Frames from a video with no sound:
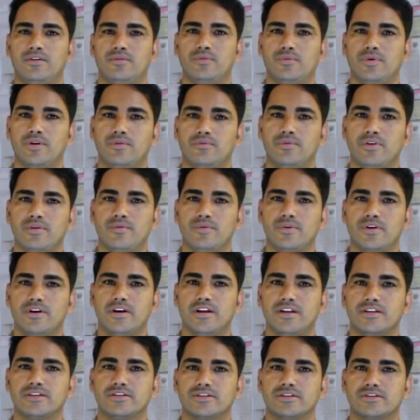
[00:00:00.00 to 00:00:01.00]
when we were
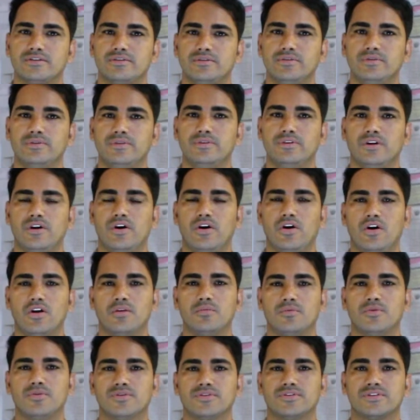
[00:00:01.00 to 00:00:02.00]
in school,
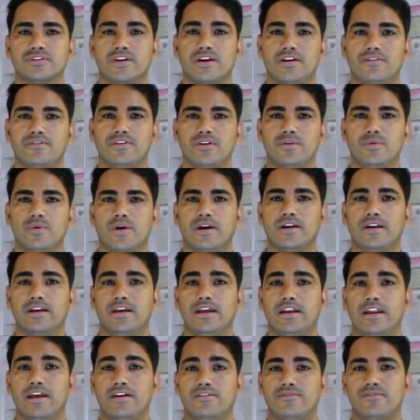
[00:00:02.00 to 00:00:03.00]
almost everyone
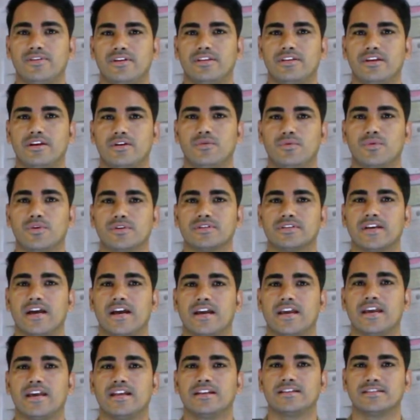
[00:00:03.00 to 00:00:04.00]
and everything was
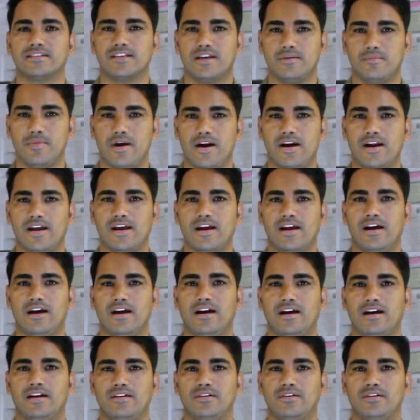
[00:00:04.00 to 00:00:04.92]
against America.